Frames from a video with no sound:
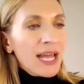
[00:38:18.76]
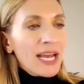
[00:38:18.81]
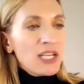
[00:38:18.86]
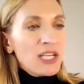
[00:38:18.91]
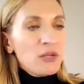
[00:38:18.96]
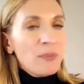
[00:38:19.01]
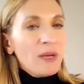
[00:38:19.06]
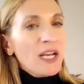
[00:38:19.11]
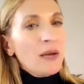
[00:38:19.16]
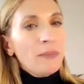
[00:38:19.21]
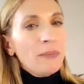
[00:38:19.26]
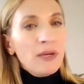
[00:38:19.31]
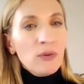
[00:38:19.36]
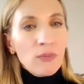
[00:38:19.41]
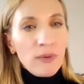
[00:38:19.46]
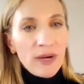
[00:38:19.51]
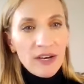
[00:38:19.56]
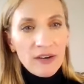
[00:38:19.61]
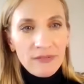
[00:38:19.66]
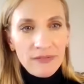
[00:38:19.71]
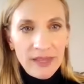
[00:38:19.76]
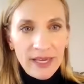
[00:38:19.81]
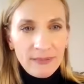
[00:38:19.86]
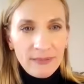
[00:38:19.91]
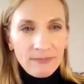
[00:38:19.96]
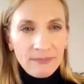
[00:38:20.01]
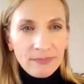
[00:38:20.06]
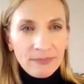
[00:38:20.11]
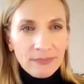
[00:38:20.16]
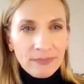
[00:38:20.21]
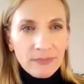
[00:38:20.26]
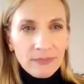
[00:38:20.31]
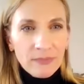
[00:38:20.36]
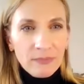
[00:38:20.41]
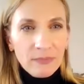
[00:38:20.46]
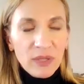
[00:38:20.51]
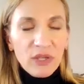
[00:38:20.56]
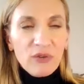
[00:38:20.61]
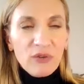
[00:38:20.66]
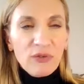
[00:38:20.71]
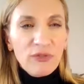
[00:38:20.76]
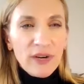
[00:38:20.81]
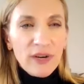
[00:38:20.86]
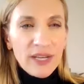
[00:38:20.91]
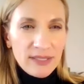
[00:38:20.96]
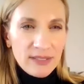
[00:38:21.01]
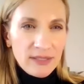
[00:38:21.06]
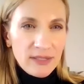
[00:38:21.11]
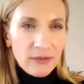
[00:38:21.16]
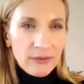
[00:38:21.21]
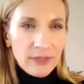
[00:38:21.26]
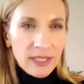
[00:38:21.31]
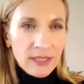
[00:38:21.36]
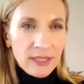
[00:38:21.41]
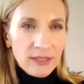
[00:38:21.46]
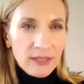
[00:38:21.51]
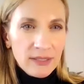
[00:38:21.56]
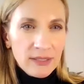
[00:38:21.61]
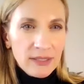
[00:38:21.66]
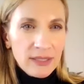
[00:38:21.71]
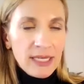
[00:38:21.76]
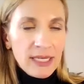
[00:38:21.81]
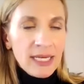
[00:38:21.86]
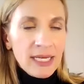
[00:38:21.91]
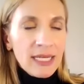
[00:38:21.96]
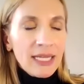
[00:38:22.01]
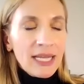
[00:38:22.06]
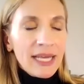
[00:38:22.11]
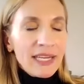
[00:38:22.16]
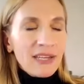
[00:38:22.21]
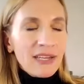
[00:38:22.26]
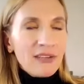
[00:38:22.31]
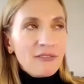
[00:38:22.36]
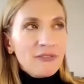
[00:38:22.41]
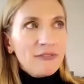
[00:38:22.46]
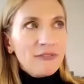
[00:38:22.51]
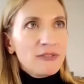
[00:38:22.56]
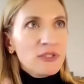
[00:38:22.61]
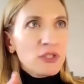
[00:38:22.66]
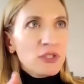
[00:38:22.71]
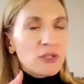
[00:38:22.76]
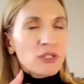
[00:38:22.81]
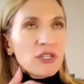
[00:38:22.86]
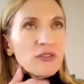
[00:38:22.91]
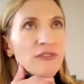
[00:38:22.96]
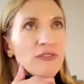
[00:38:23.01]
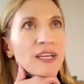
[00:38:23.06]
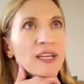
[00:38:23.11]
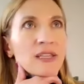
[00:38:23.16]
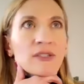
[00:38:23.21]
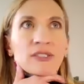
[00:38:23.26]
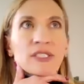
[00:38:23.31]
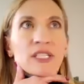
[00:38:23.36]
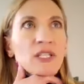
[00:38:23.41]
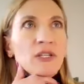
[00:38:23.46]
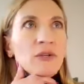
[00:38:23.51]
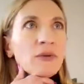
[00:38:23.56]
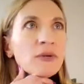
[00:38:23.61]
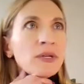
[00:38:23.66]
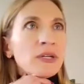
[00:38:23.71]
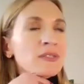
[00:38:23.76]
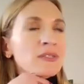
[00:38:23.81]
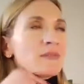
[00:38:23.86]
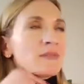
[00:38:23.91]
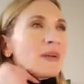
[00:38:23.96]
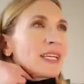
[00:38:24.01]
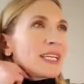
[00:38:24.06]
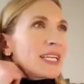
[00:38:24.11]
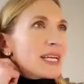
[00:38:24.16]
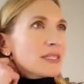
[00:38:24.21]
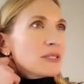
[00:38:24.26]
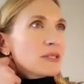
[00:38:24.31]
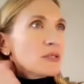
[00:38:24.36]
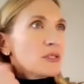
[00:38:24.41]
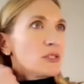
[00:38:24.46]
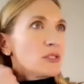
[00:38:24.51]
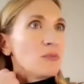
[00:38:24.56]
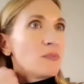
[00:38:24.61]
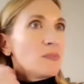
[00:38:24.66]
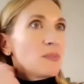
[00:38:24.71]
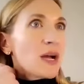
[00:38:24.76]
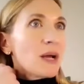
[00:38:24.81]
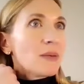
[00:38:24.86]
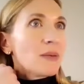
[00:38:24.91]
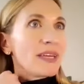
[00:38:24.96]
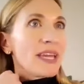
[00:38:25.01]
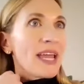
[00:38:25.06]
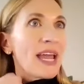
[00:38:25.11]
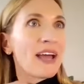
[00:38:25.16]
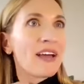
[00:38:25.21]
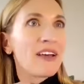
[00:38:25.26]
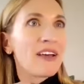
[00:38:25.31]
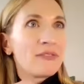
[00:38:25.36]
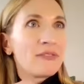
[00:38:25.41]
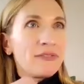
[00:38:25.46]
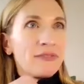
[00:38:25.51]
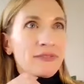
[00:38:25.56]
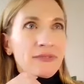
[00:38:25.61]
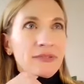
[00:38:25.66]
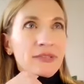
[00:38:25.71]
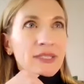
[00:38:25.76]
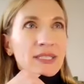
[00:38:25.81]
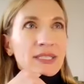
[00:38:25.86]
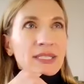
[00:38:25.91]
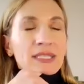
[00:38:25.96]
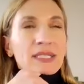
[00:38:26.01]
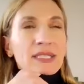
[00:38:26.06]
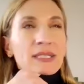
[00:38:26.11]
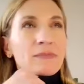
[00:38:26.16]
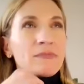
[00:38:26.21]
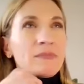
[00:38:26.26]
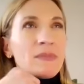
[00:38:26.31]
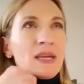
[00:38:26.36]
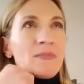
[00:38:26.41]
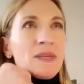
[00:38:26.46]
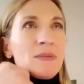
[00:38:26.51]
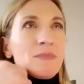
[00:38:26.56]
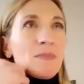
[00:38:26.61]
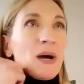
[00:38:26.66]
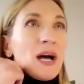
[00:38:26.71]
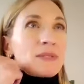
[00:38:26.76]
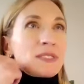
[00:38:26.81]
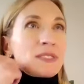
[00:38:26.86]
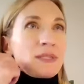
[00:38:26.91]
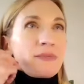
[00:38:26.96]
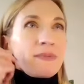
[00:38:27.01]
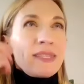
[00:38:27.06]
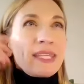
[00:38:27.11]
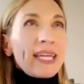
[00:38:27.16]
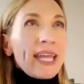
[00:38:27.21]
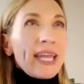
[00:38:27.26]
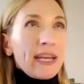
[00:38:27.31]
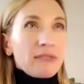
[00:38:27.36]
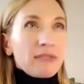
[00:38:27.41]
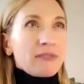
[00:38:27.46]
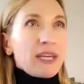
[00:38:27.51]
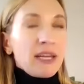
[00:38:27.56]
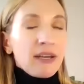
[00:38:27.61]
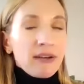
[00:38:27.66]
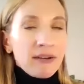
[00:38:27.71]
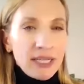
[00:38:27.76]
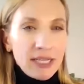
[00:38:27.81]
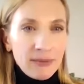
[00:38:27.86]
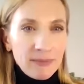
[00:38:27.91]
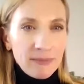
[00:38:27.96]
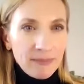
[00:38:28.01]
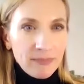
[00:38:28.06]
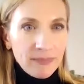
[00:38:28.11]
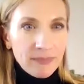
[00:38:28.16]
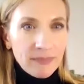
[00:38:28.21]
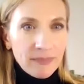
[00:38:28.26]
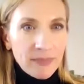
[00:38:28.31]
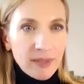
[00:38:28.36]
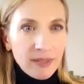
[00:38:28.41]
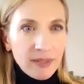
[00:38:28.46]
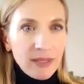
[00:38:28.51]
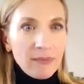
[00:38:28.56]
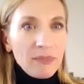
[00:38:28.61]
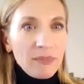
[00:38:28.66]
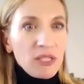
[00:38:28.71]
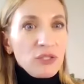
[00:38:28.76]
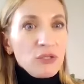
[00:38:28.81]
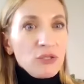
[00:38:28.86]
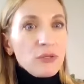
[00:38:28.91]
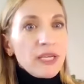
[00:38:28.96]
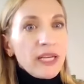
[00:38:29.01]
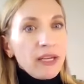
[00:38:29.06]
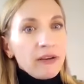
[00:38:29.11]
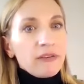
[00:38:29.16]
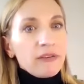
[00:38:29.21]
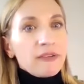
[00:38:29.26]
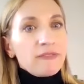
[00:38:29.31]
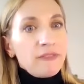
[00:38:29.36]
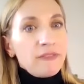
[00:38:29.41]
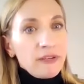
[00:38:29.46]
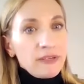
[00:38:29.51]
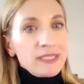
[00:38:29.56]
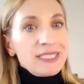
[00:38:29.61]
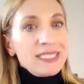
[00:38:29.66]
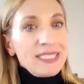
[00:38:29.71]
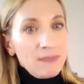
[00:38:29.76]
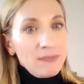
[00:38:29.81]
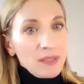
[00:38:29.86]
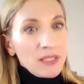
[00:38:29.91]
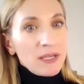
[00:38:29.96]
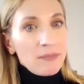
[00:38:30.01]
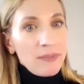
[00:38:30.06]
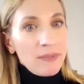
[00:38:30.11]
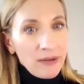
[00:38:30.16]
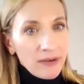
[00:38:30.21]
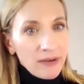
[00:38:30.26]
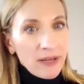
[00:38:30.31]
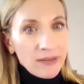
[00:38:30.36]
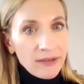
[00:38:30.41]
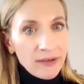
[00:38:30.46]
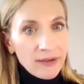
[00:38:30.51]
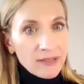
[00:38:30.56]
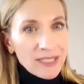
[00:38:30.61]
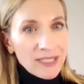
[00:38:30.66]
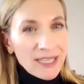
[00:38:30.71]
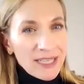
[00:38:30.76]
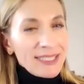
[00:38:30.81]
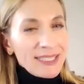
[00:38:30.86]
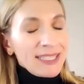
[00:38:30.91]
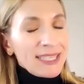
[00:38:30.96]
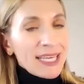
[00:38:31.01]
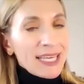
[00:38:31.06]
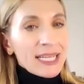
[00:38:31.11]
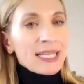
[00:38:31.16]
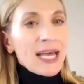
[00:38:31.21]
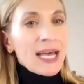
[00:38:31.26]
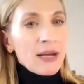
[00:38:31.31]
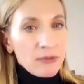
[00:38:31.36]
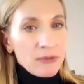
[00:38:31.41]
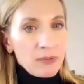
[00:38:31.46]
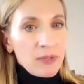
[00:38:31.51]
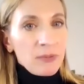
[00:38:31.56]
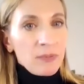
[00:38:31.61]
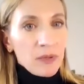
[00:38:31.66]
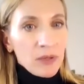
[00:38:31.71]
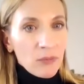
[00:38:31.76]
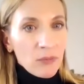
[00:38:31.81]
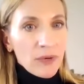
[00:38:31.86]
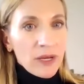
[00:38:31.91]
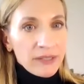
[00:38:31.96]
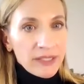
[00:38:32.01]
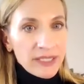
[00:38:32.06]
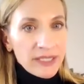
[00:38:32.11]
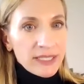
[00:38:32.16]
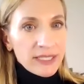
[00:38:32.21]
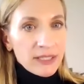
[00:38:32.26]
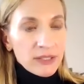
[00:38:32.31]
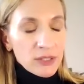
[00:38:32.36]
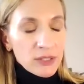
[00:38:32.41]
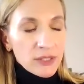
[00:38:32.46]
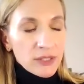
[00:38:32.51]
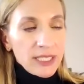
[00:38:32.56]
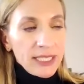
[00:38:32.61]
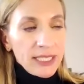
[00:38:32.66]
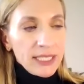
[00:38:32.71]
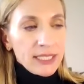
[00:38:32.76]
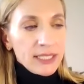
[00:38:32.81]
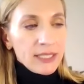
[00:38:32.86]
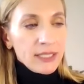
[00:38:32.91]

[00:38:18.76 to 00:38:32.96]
And you may not be aware of them but your friends know it. Like mm-hmm. if George, if I looked at yours, my guess is you probably have maybe possibly the gate of caring. That means you care very deeply about others. I see that a lot with people in the wellness industry.